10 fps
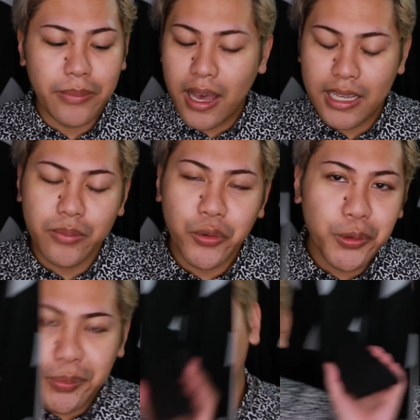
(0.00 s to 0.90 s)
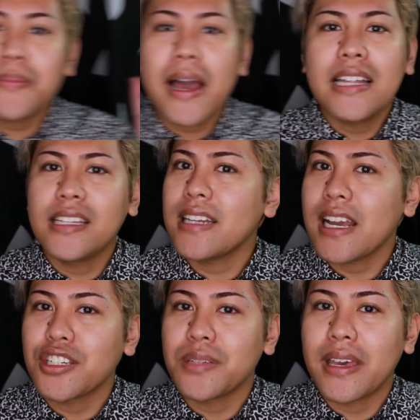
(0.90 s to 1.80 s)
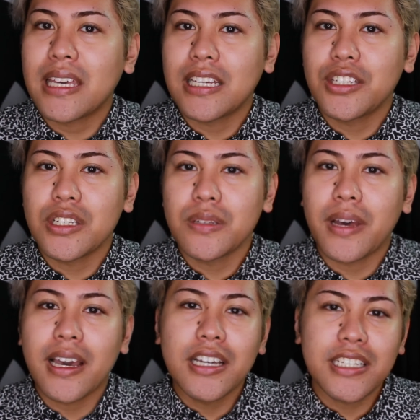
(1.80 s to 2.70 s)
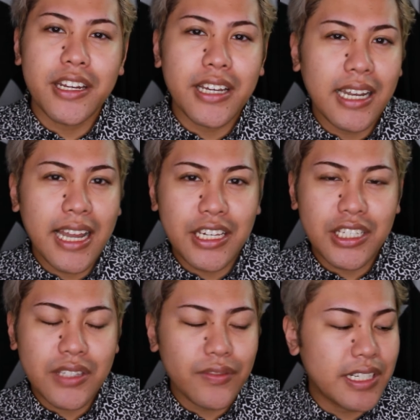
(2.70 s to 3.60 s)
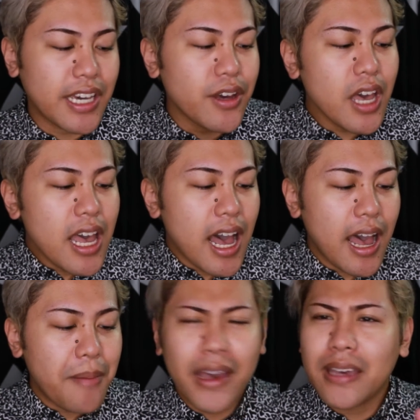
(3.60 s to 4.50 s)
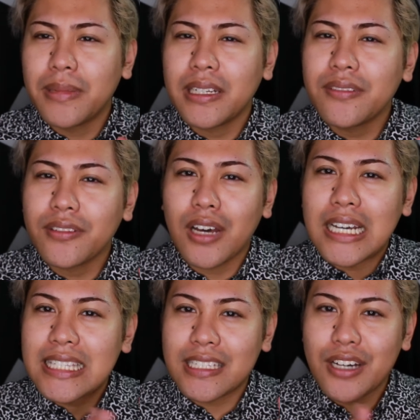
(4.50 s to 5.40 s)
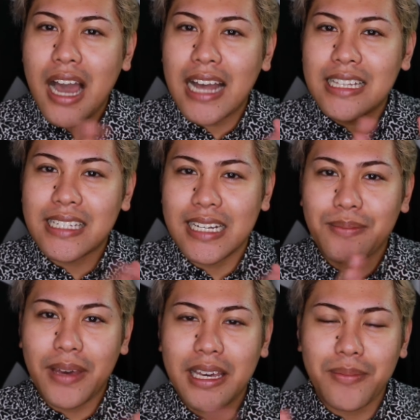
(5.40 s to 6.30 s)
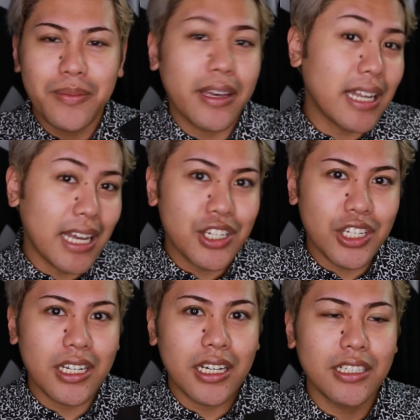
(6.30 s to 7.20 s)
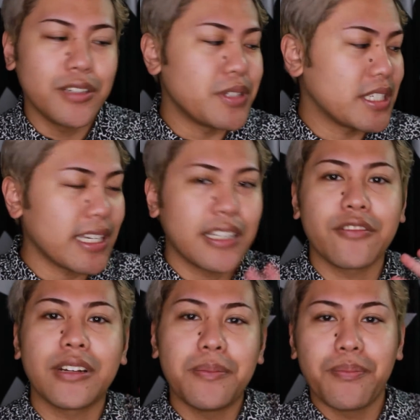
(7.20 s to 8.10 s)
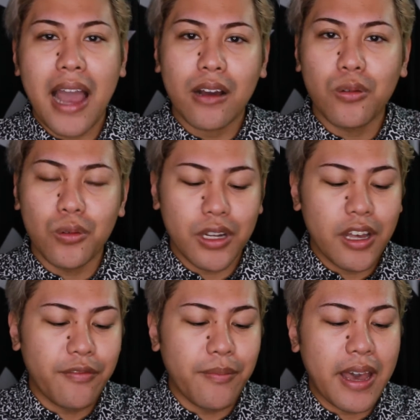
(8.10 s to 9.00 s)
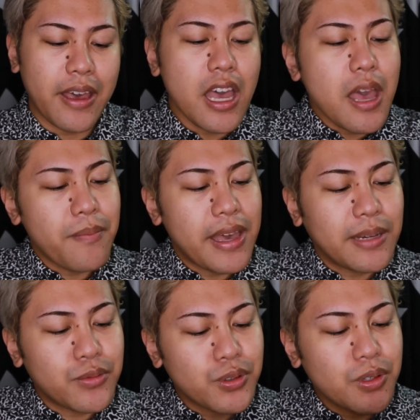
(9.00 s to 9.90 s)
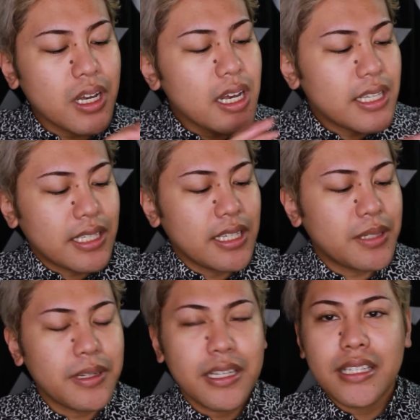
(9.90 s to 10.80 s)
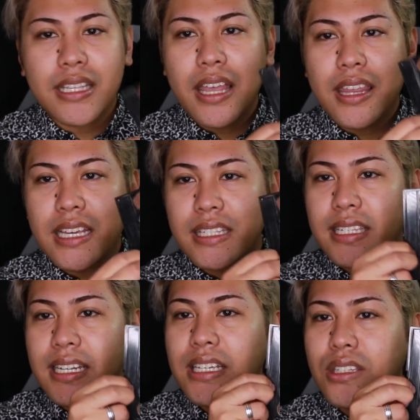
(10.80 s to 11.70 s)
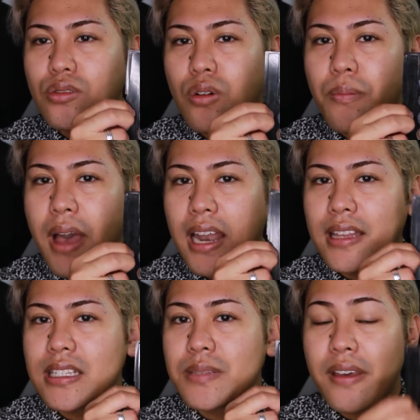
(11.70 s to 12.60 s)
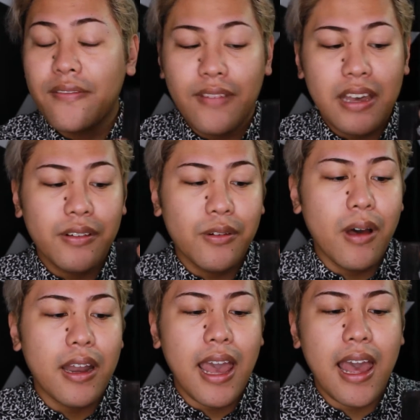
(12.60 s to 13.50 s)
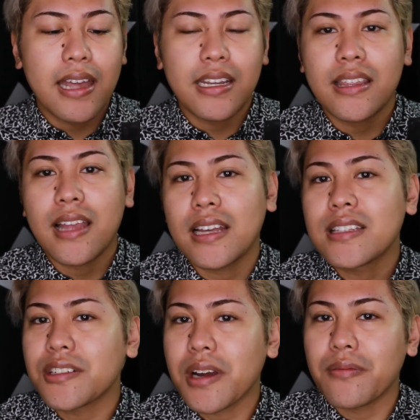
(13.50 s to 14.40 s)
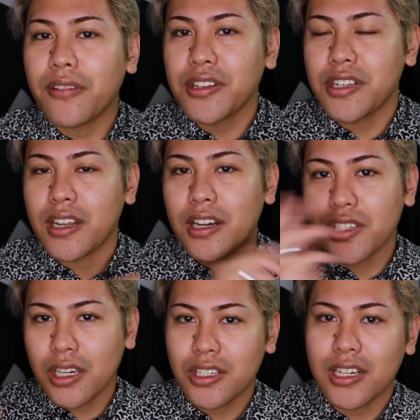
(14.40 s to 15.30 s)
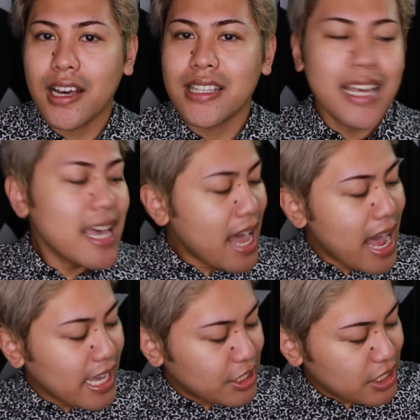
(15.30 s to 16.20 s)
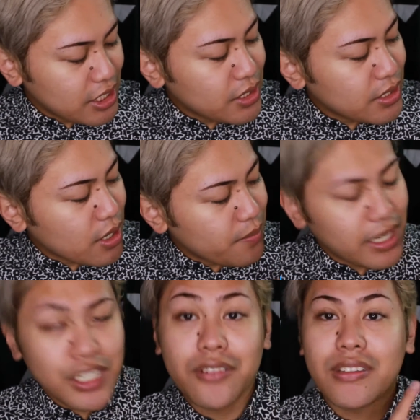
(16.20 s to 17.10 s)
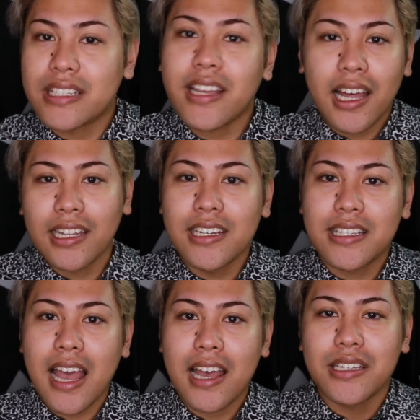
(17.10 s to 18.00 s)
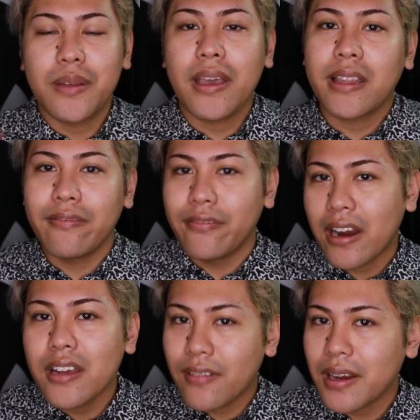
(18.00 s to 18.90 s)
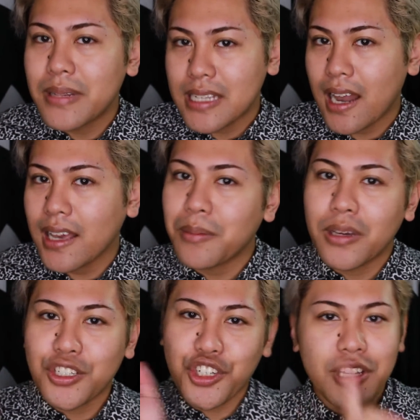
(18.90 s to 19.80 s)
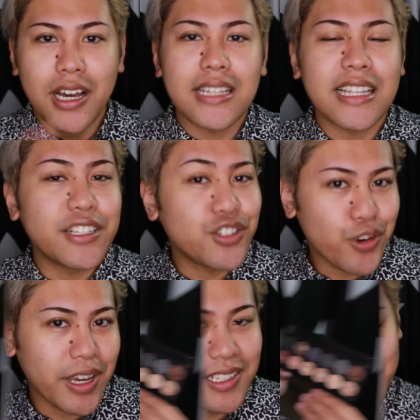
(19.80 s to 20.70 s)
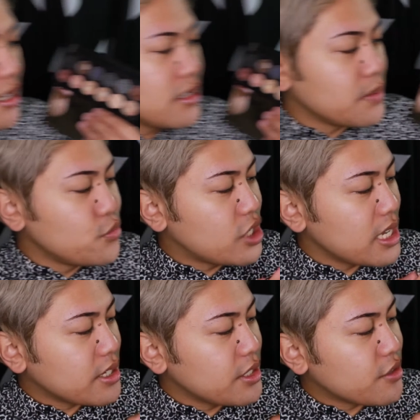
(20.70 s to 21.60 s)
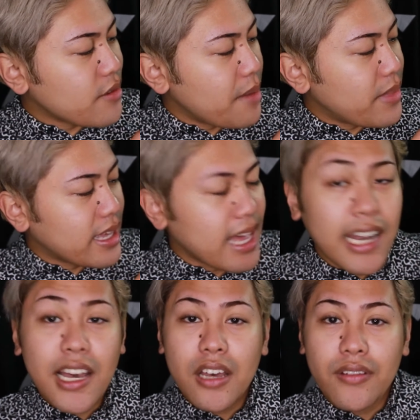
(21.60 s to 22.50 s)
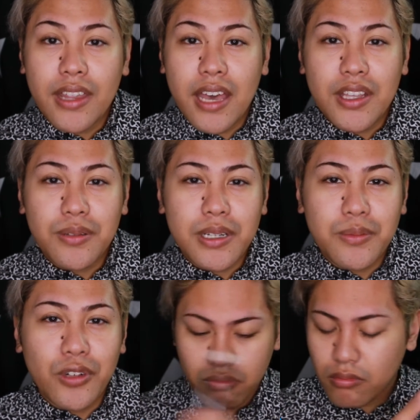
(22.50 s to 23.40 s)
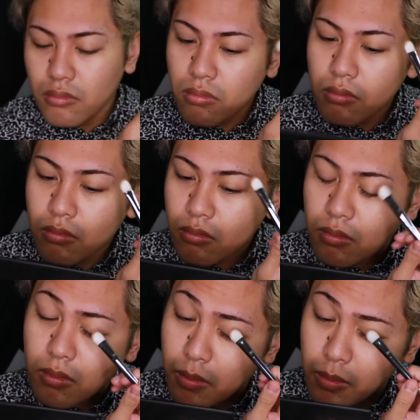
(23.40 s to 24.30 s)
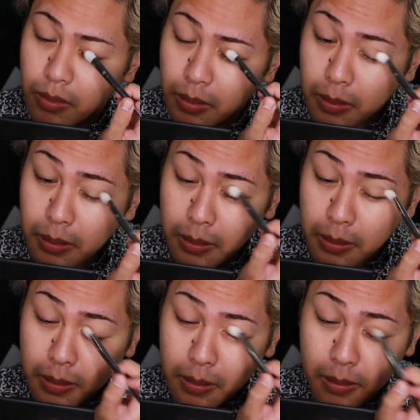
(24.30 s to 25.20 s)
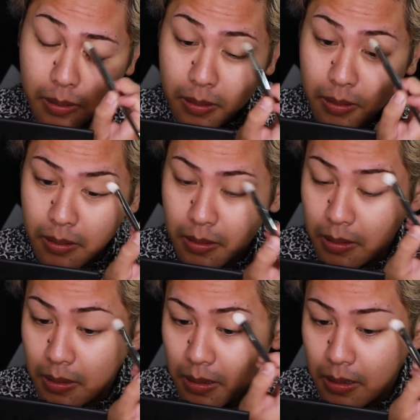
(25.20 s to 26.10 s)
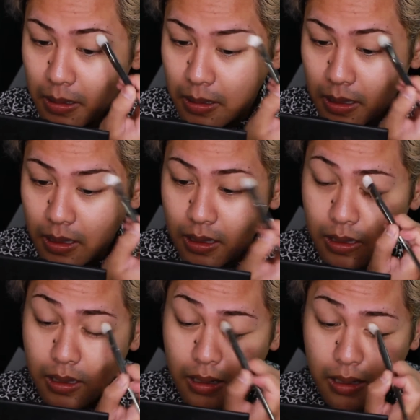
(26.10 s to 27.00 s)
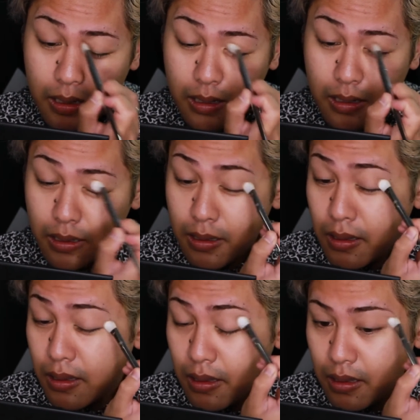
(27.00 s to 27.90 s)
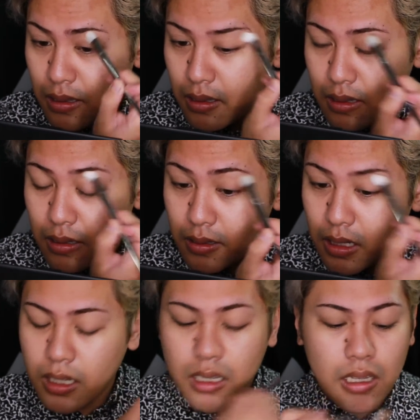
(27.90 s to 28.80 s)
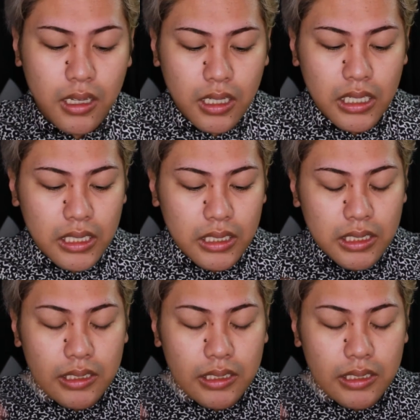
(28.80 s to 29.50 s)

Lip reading: buy anymore. So this palette didn't actually make it into my eyeshadow collections video. I completely forgot I still had Sleek makeup in my collection. I don't know, it was just like in the really back corner of my makeup drawer. So this one is the Sleek Storm palette. This is my favorite one, and in that Instagram photo that I showed you guys, I actually use a combination of these colors, and to make them very, very metallic, I'm going to show you guys a little trick. So I'm just going to grab that color over there. This one is more like a flesh tone color on my skin, and I'm just going to use that to set the base. And I'm using a Bold Metals Collection